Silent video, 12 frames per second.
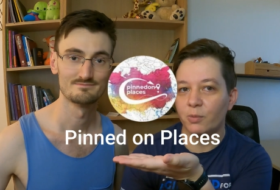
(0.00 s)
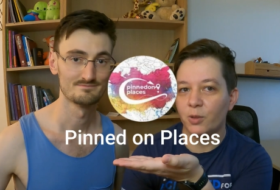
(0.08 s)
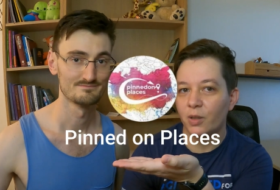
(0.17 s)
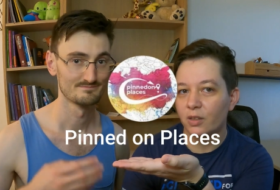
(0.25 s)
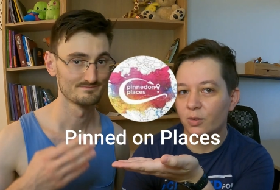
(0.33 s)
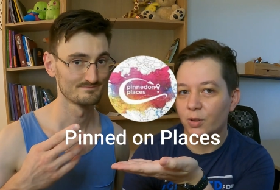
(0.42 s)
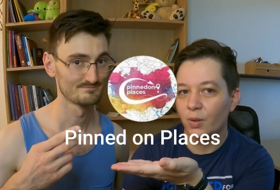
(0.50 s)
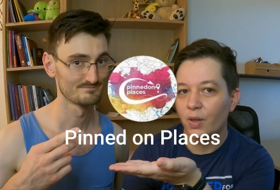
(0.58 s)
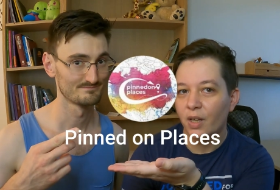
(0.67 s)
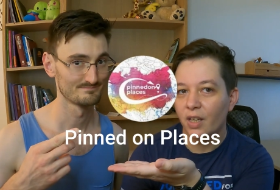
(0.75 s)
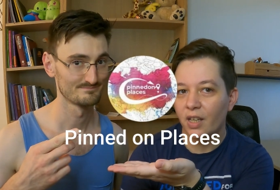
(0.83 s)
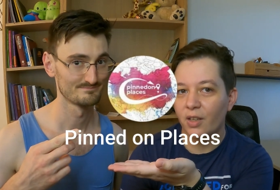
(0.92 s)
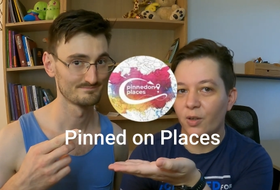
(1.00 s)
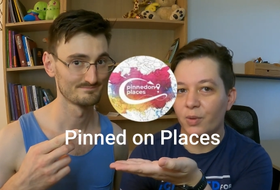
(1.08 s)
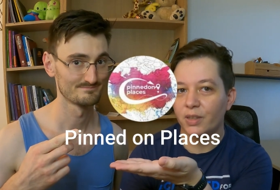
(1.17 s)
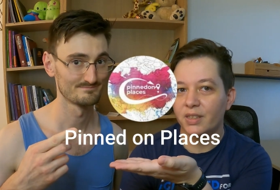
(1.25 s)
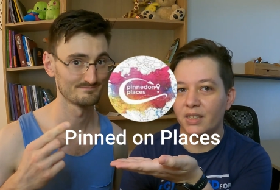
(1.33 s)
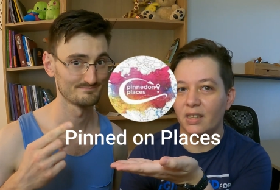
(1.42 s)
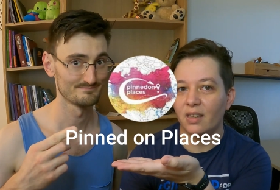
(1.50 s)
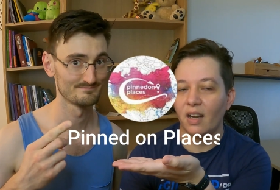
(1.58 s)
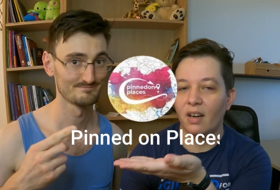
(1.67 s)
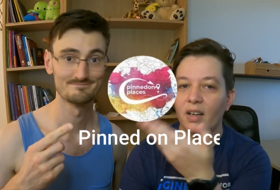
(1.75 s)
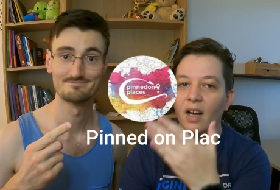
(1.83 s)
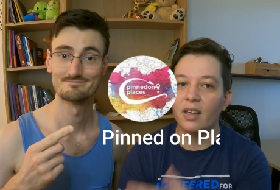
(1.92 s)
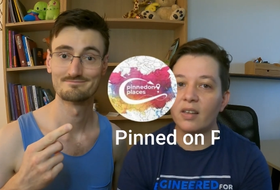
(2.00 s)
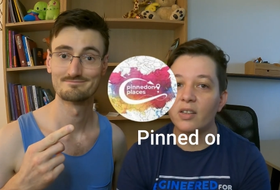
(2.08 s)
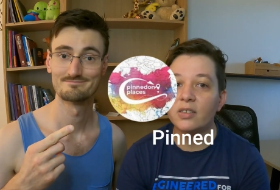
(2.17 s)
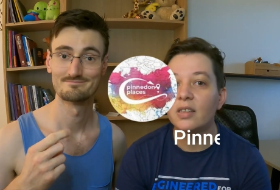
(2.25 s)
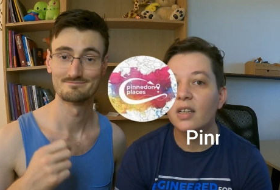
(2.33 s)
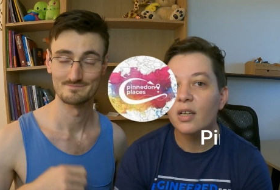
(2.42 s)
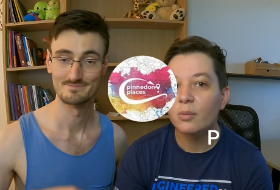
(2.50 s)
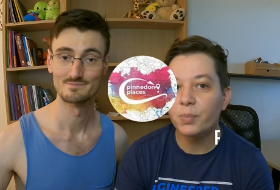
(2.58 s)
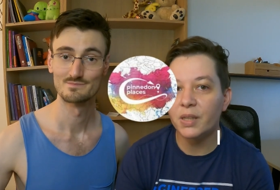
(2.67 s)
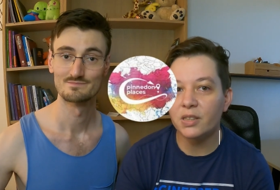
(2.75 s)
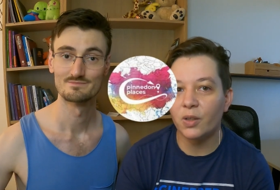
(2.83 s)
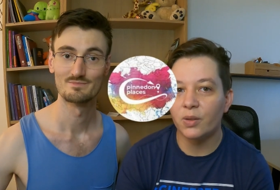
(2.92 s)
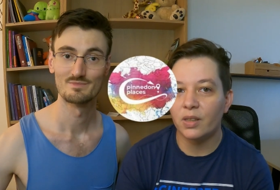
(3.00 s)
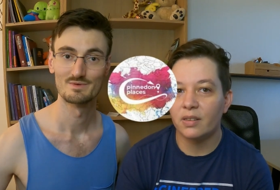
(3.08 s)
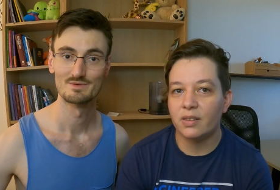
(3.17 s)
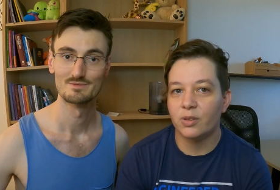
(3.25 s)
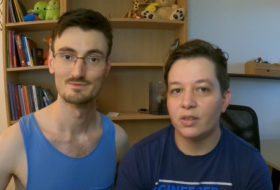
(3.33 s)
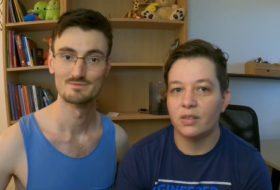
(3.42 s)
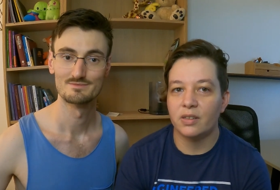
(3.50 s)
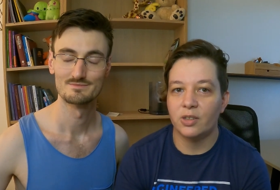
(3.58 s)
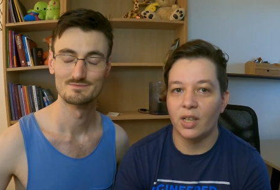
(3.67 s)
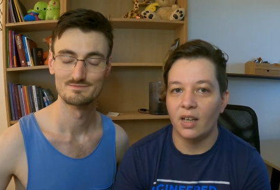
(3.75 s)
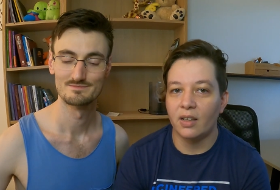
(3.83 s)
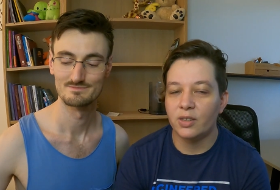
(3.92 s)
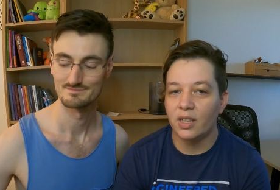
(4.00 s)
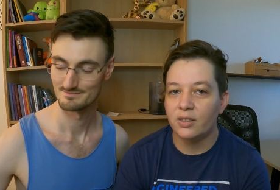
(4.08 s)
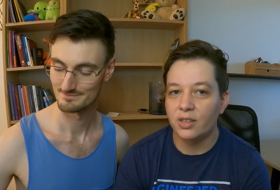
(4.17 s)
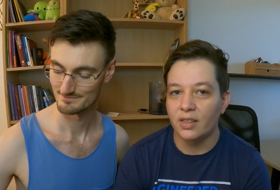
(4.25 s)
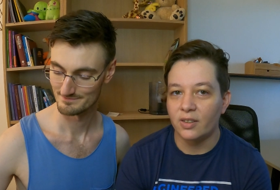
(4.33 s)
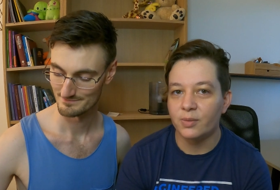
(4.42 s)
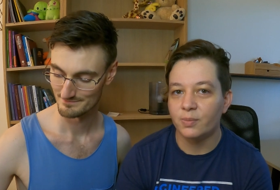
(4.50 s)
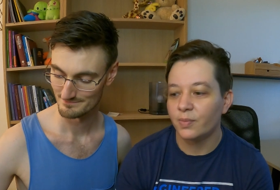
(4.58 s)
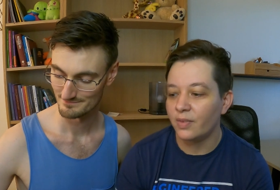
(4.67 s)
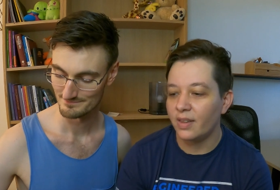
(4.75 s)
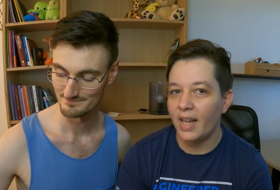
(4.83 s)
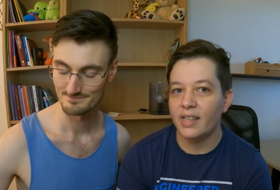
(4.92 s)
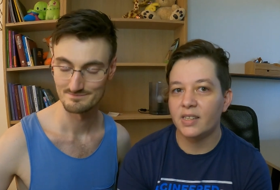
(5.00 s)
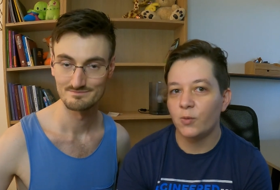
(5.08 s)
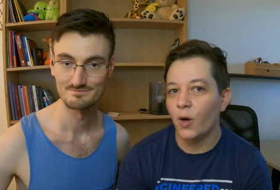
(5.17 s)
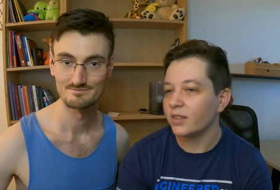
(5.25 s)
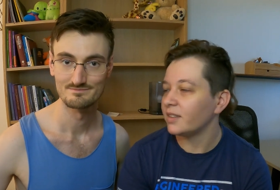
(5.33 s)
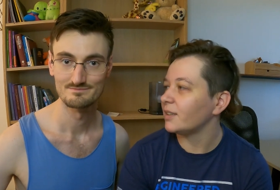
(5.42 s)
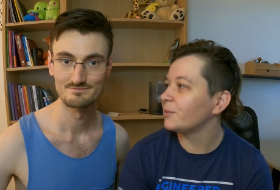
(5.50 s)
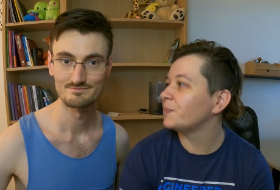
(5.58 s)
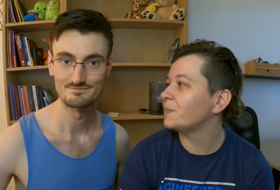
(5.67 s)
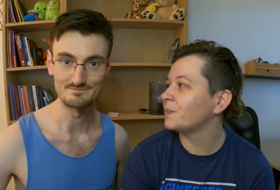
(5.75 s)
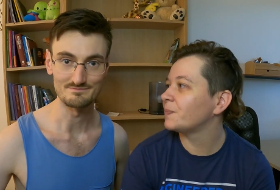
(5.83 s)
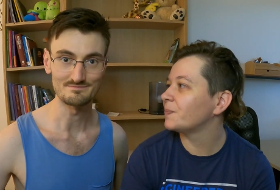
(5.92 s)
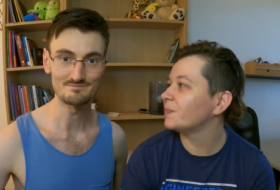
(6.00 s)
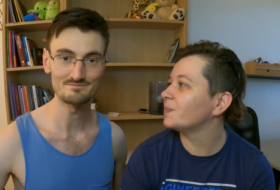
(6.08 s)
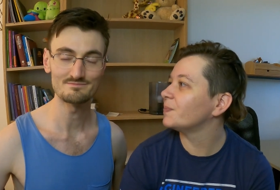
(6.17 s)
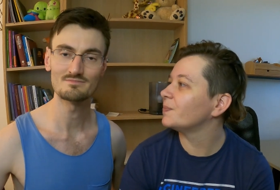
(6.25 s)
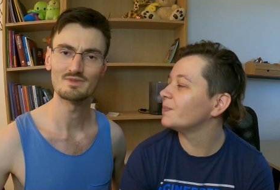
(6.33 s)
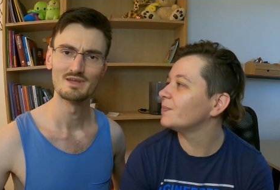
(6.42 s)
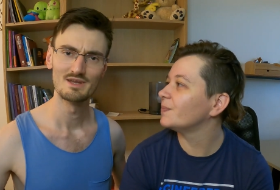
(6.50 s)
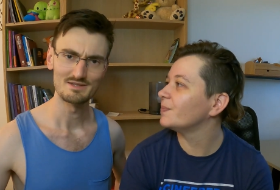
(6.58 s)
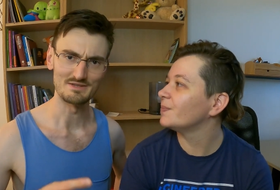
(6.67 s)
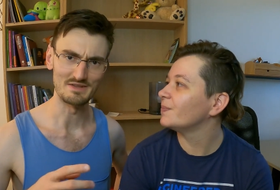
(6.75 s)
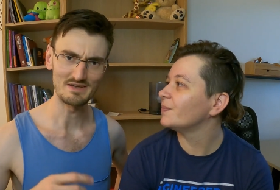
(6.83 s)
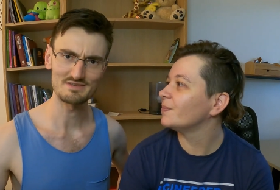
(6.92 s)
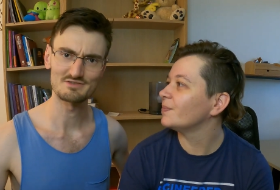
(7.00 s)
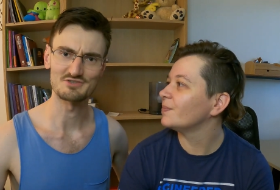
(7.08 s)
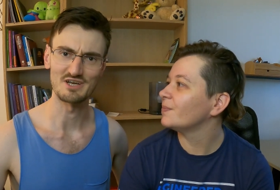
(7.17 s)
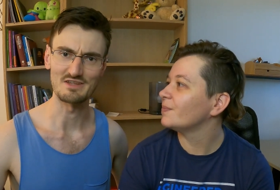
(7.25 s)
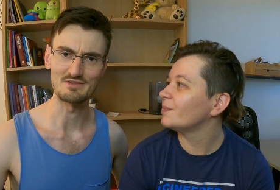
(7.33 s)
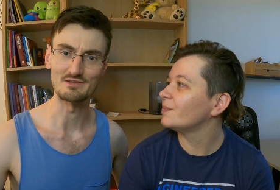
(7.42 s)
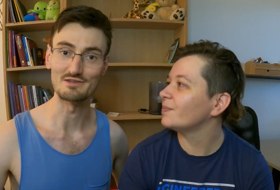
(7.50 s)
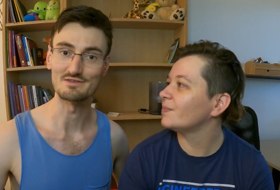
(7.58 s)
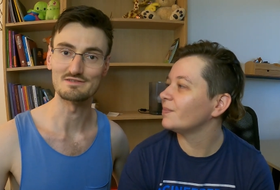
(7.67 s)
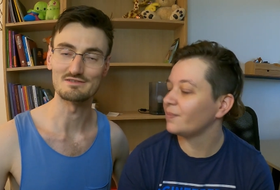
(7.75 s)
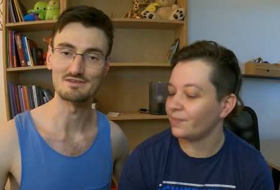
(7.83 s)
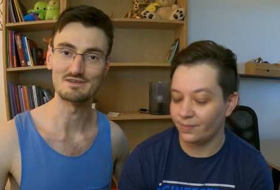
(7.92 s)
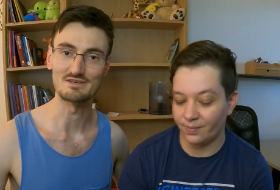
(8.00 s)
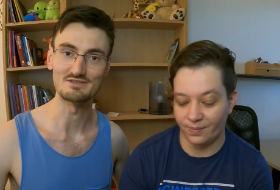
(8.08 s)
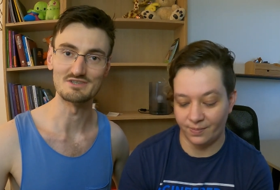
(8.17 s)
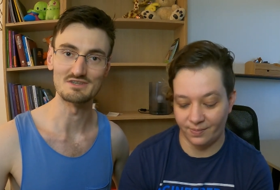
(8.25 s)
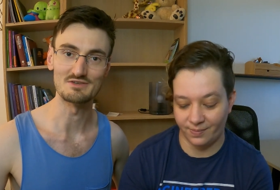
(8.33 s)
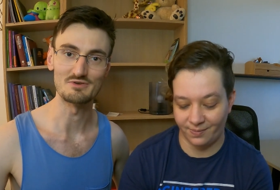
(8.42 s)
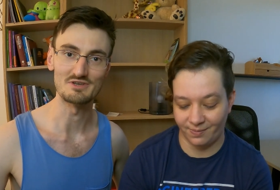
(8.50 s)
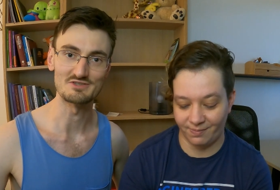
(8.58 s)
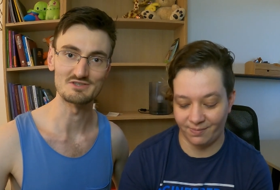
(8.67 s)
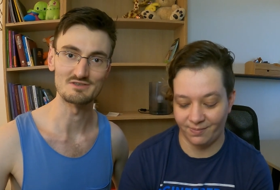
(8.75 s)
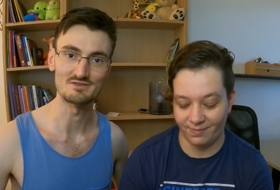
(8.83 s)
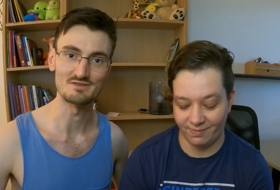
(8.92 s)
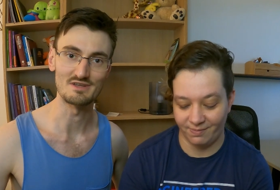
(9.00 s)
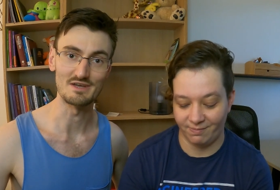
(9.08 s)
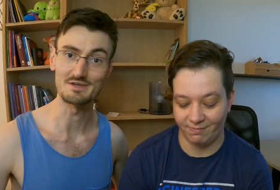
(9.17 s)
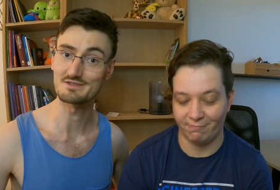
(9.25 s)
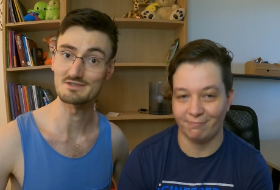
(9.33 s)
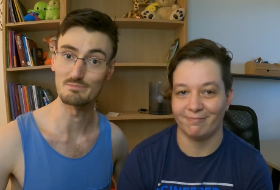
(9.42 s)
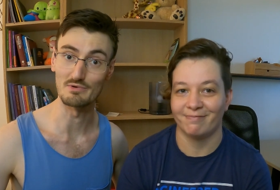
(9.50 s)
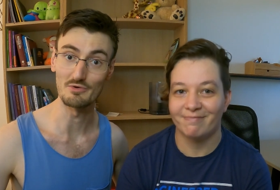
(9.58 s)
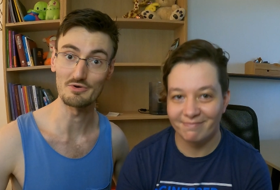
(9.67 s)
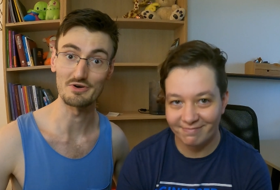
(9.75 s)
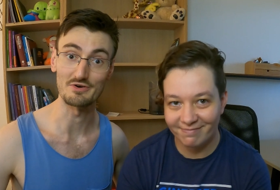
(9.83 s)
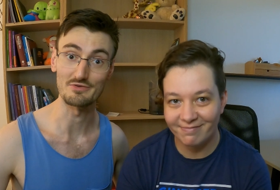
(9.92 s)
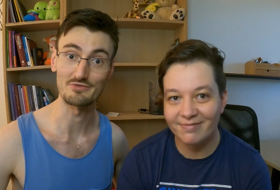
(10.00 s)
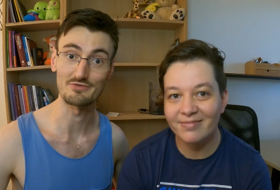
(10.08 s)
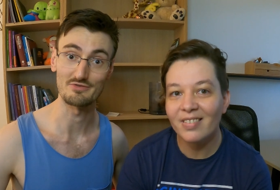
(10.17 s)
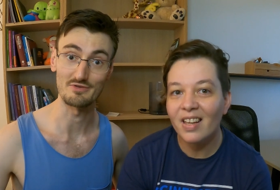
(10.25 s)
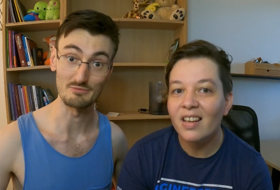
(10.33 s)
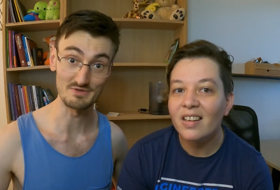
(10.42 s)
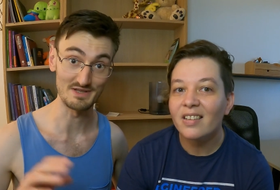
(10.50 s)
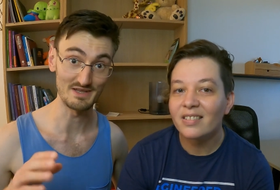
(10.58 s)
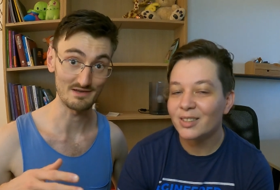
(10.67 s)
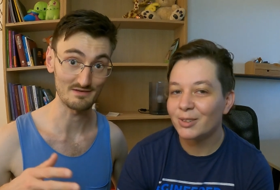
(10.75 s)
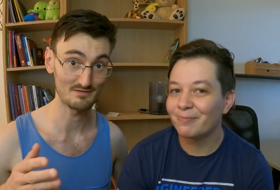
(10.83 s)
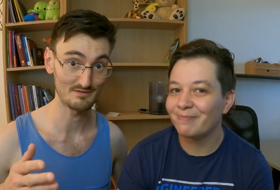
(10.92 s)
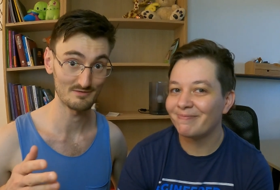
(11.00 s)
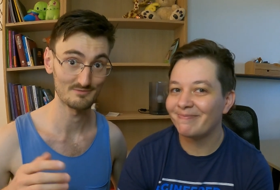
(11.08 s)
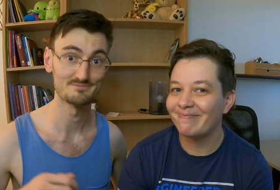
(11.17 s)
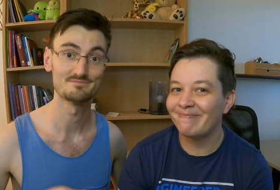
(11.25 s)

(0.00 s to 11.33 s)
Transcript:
Speaker 1: I'm trying to show, here you will see their icon. Please go to check out their channel. Next one.
Speaker 2: Mm. The next channel is uh, Generation Xplorers with an X.